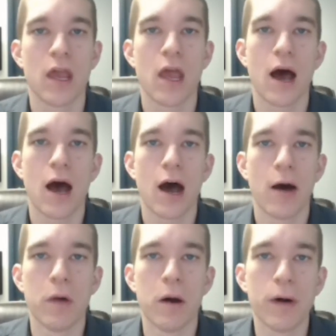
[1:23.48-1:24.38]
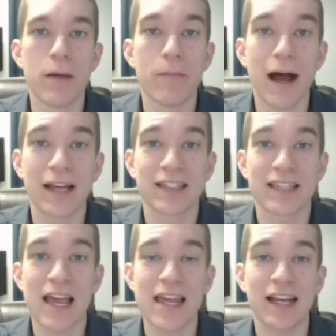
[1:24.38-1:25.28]
But by
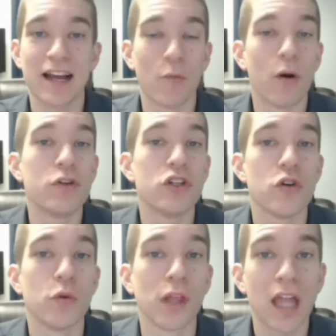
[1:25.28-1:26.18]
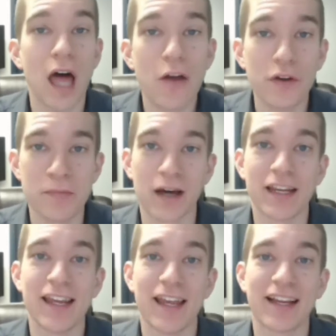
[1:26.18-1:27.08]
saying, what would you do with the lottery
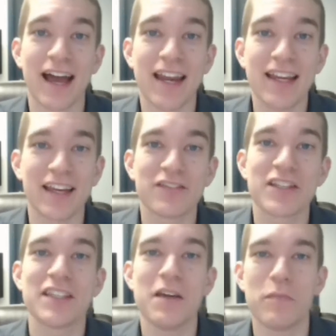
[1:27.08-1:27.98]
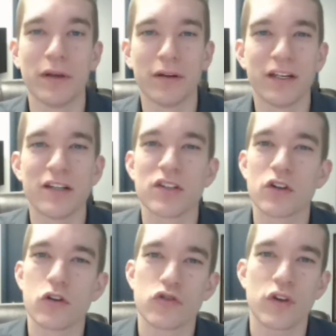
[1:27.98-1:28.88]
money, it kind of gives us the ability to
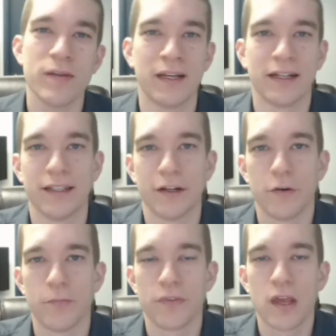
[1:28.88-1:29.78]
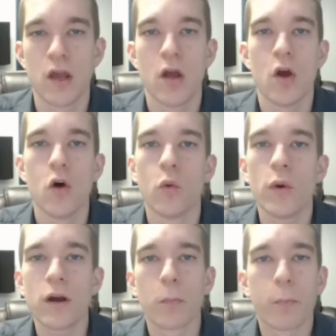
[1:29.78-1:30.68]
start dreaming a little.
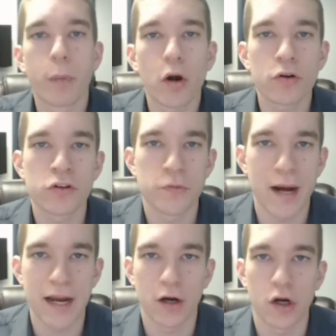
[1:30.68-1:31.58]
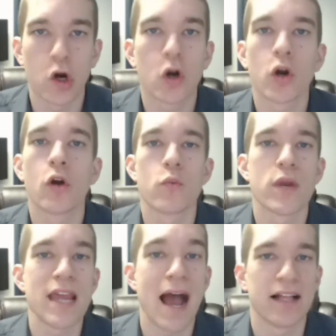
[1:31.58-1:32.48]
We are burdened by our current
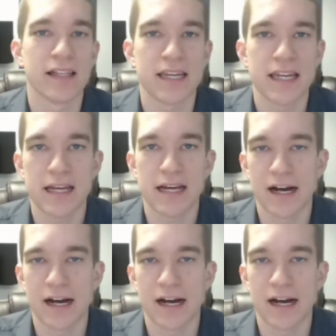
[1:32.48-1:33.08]
reality.